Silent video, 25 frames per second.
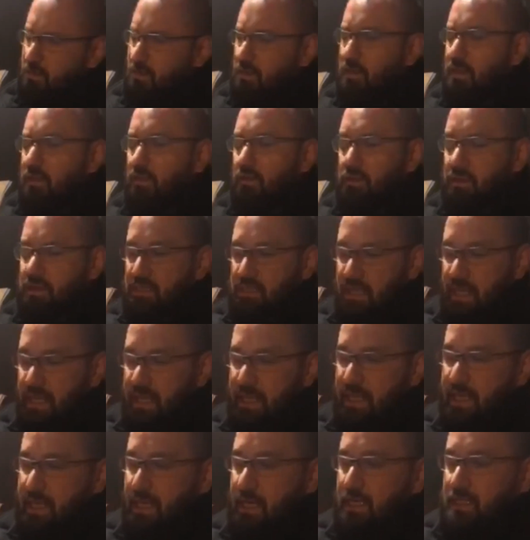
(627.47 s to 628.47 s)
it looks
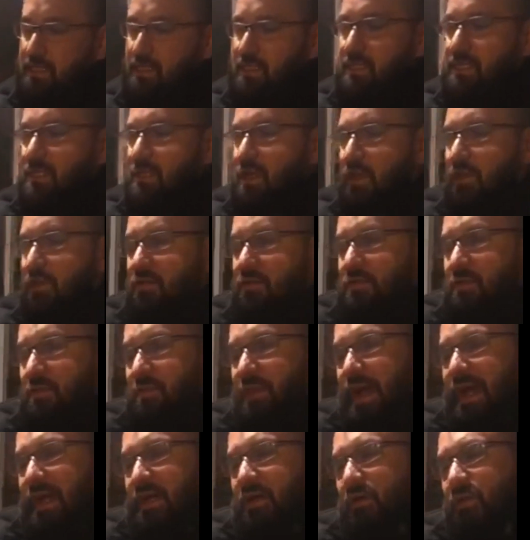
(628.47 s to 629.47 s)
like another
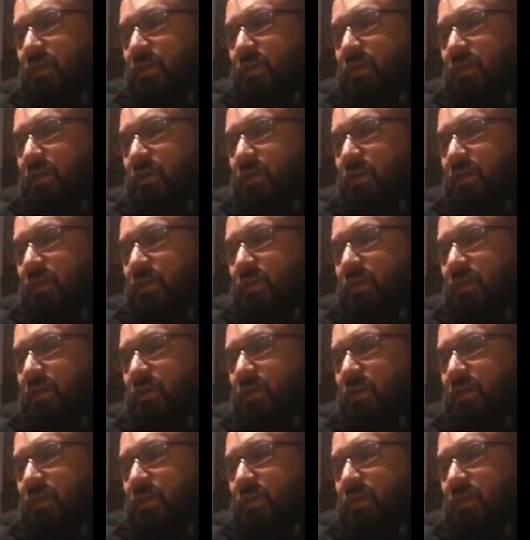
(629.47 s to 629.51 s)
tobacco